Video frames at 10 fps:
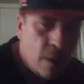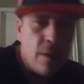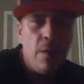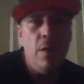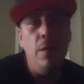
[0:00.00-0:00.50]

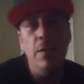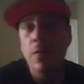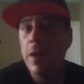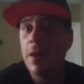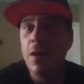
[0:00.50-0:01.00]
So,
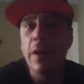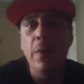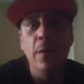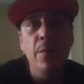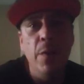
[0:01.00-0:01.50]
okay, all right,
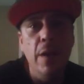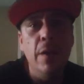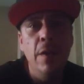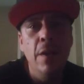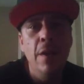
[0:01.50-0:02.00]
well, fuck.
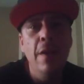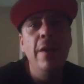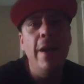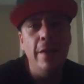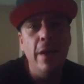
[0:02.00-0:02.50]

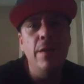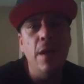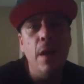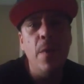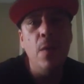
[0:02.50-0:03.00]
At that
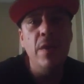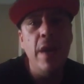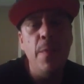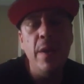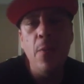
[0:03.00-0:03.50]
time, I was happy.